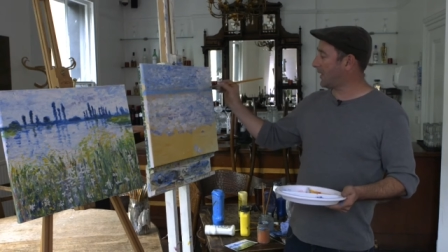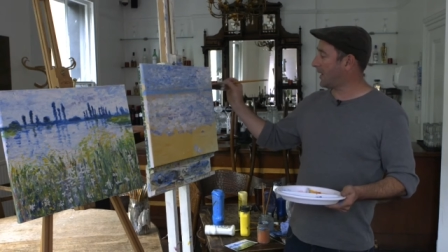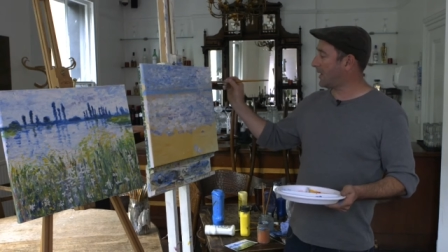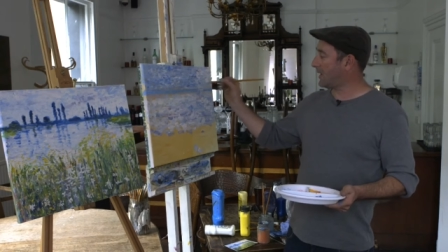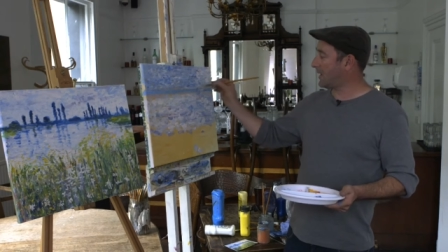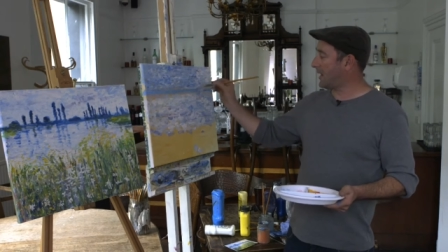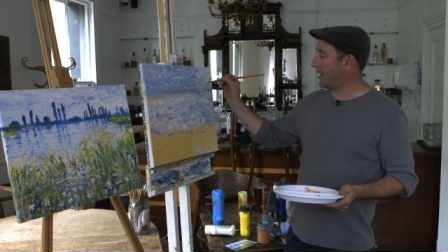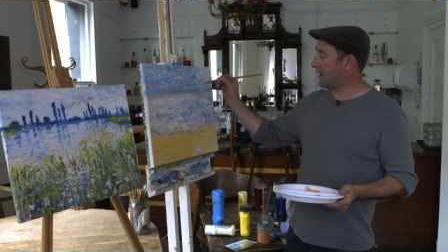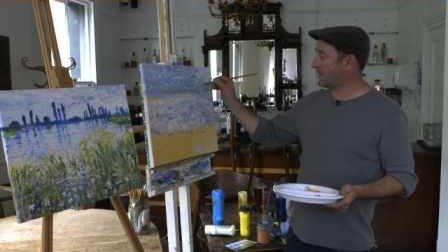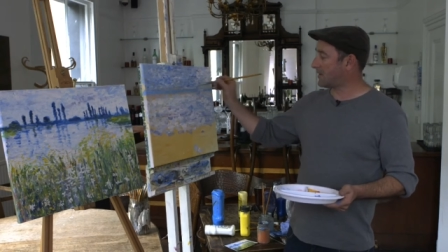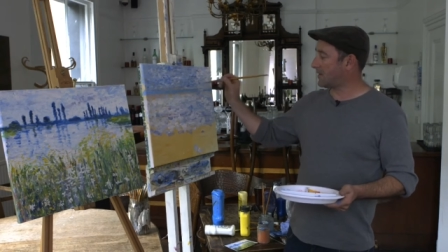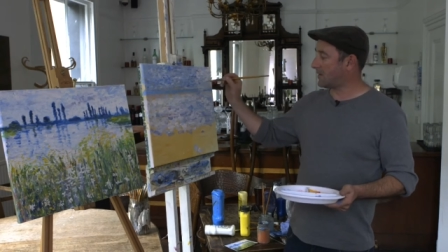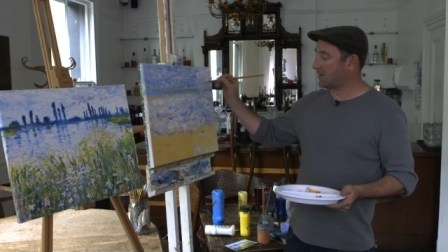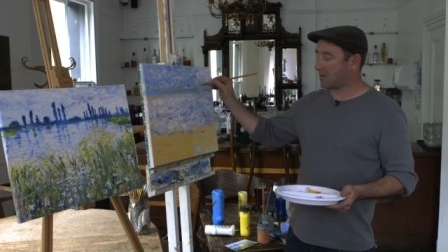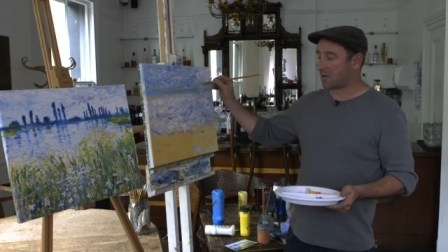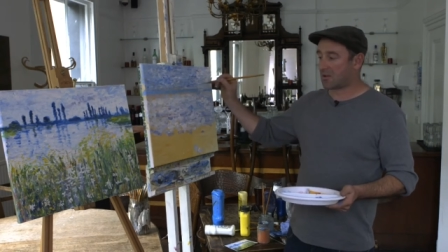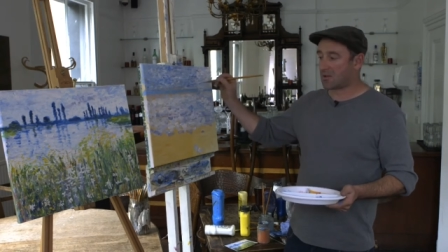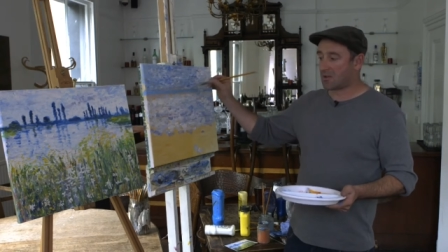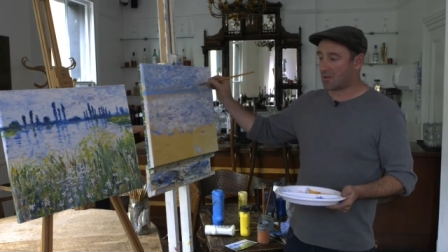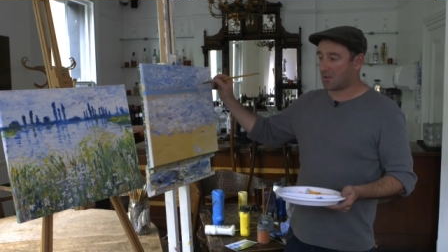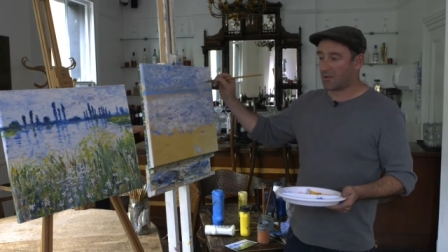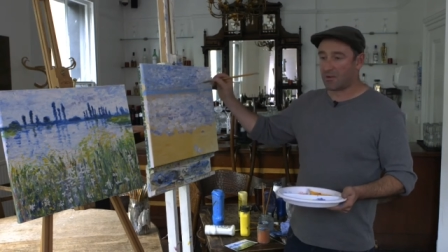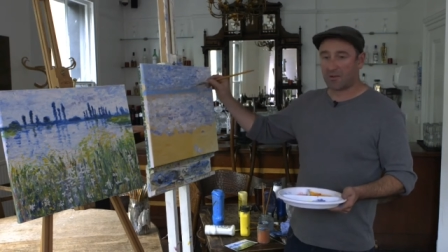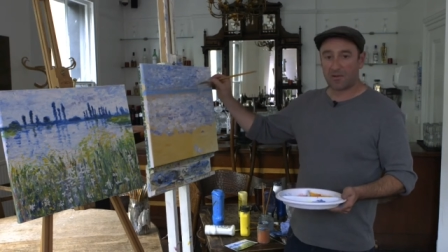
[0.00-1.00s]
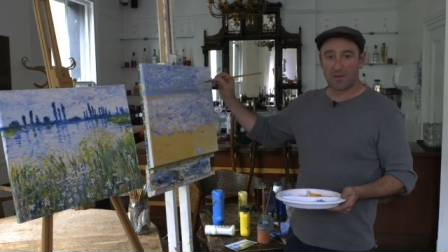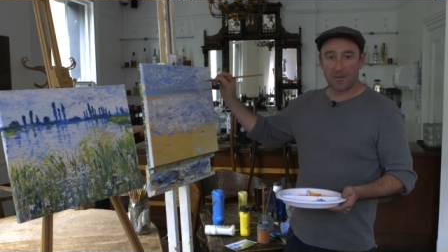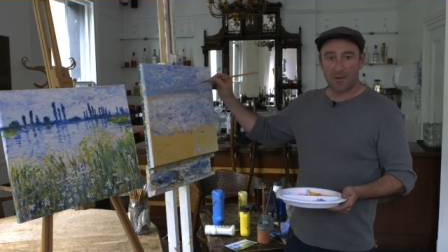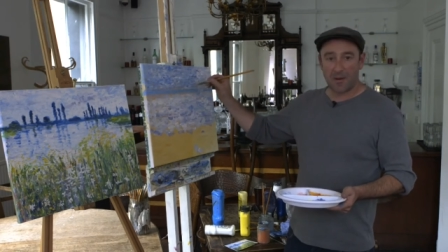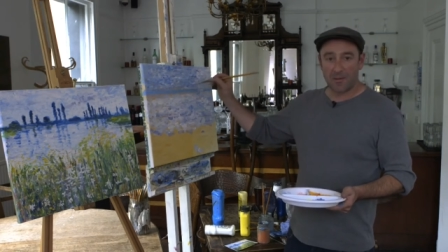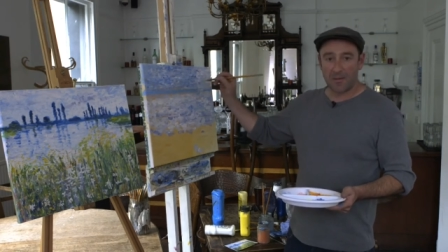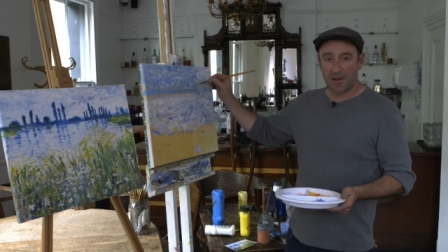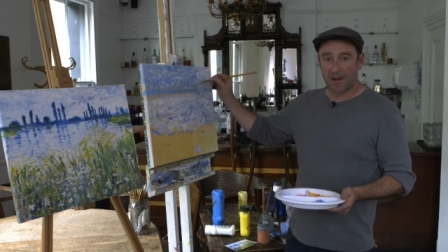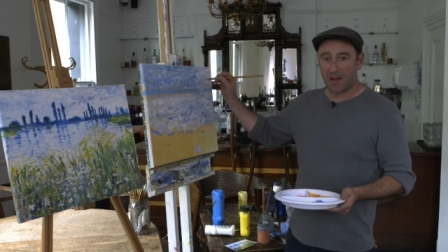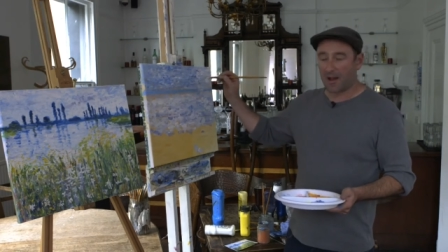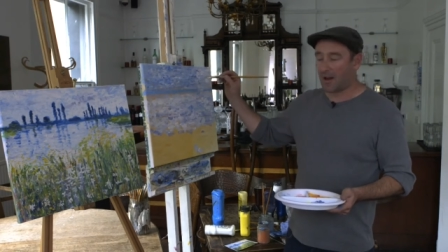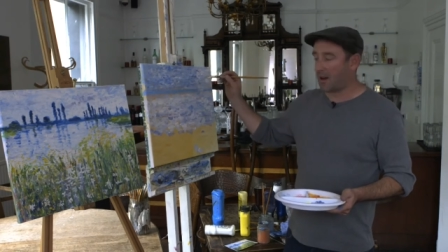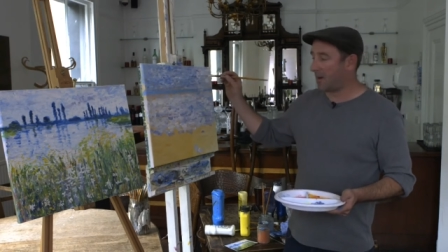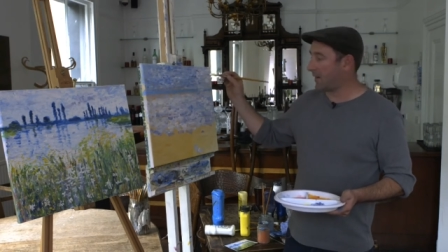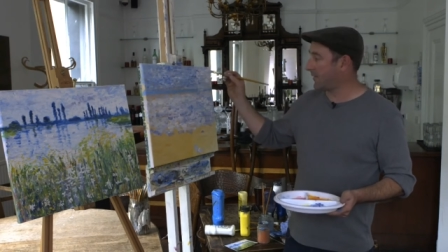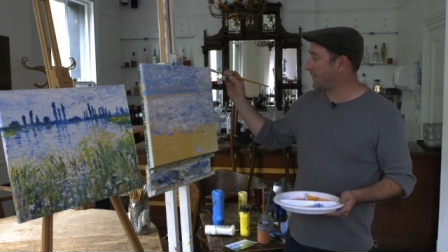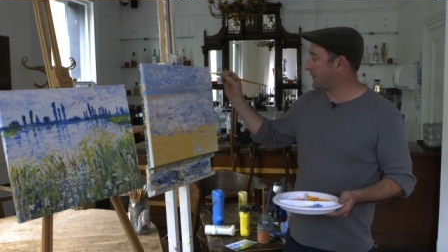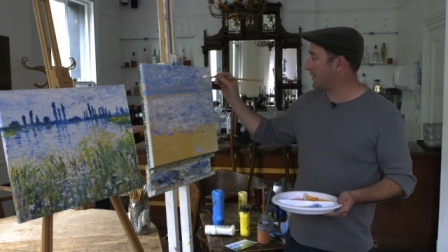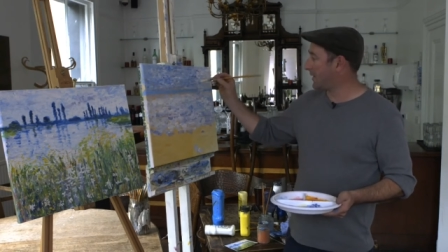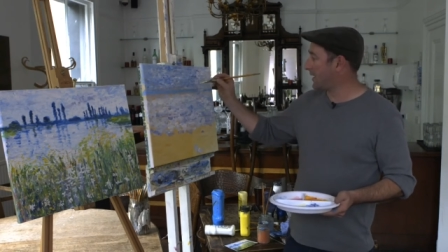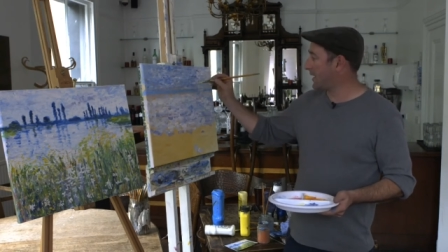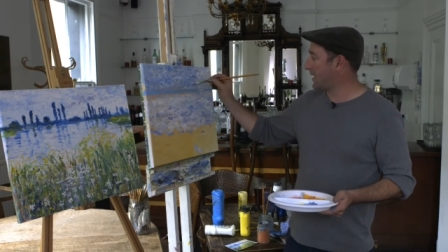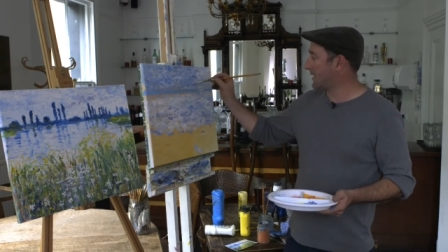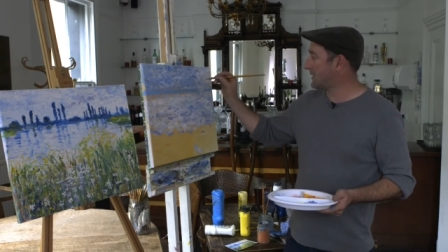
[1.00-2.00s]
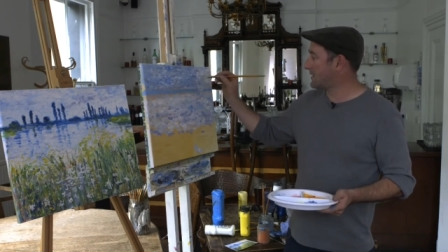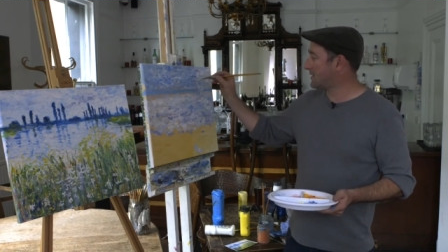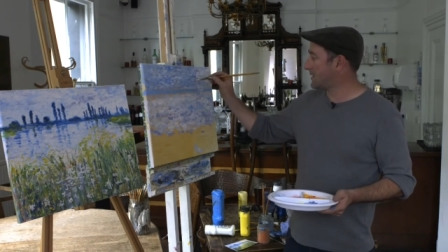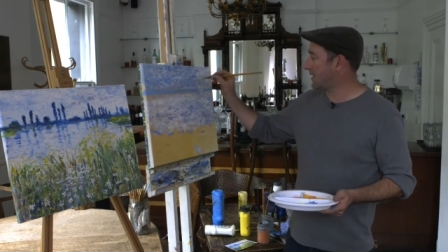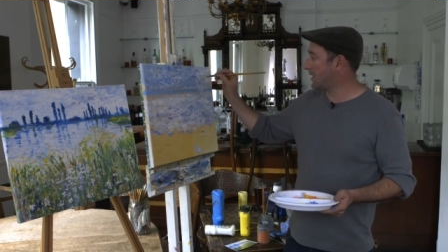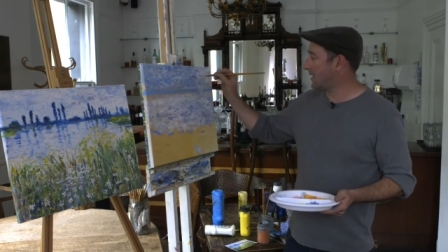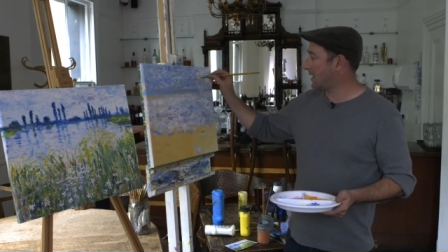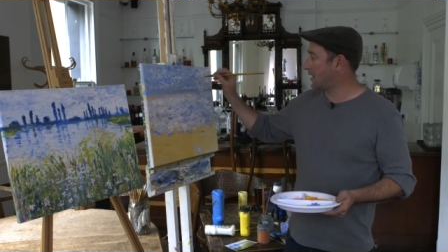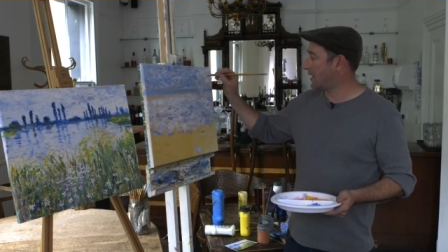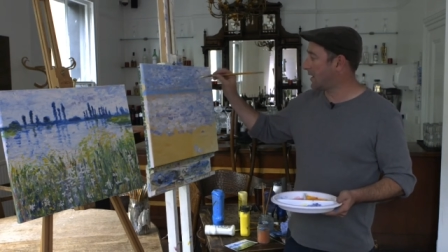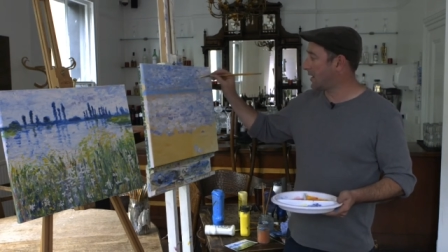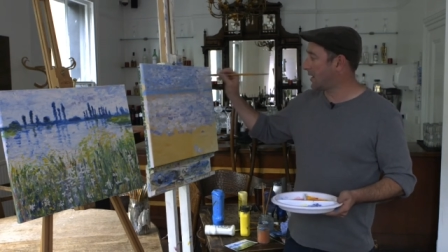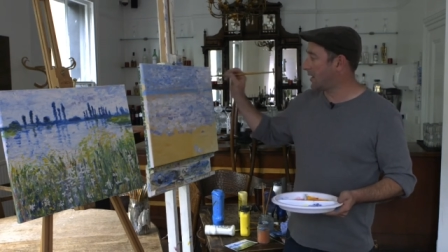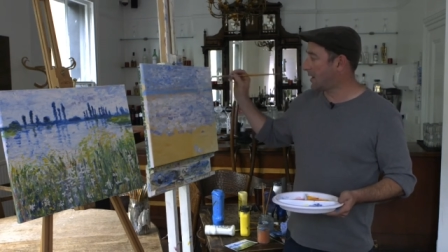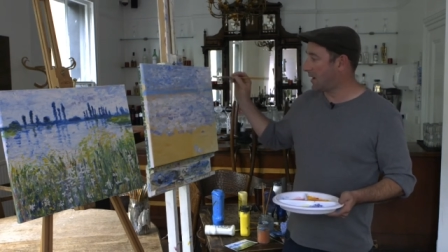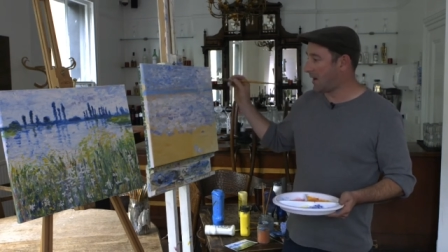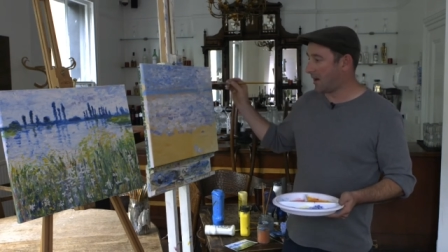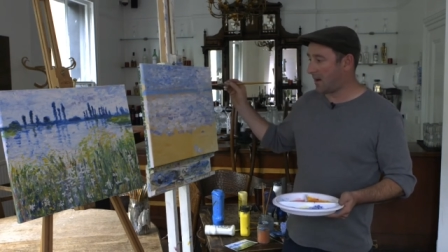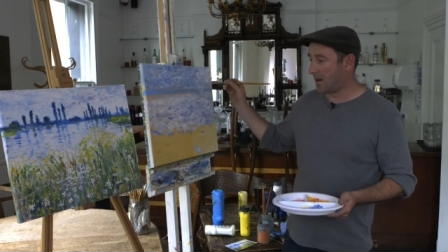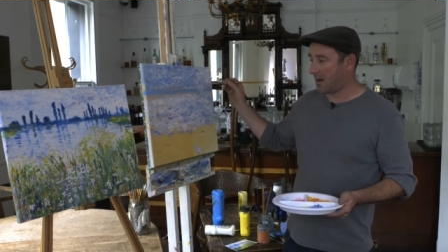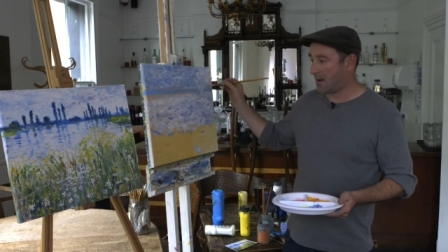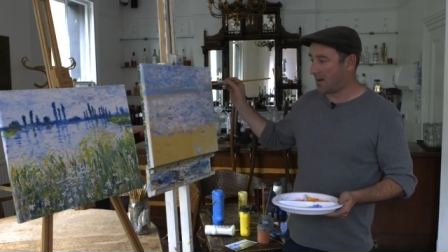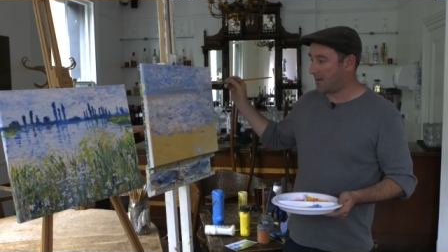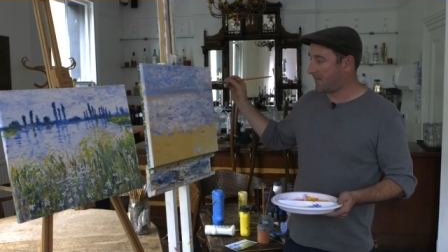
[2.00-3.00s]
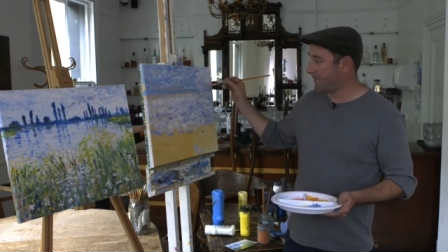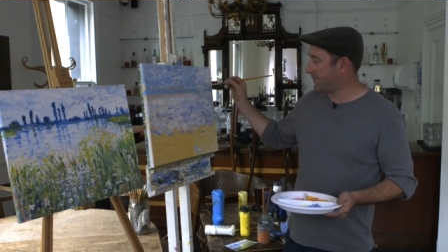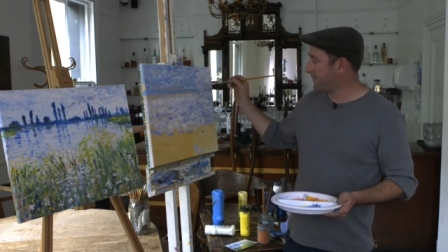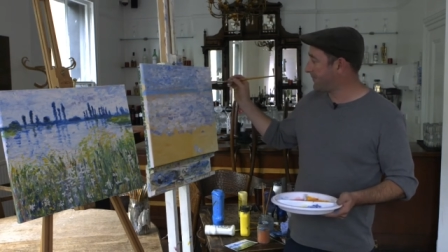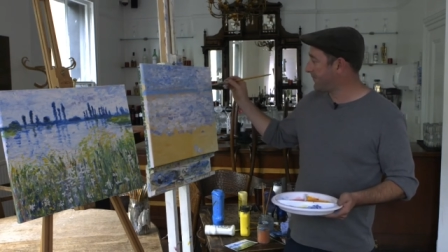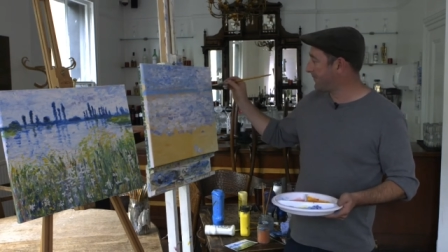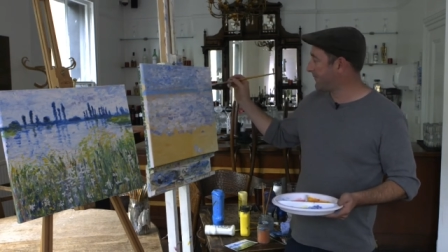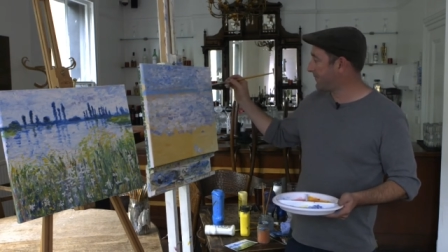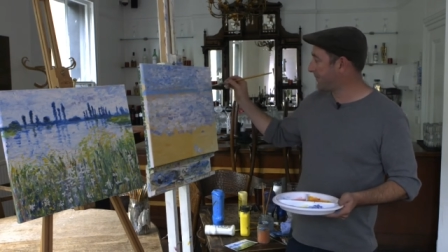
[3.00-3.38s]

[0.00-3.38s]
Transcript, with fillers: yeah, so just sort of remember that for later. Um,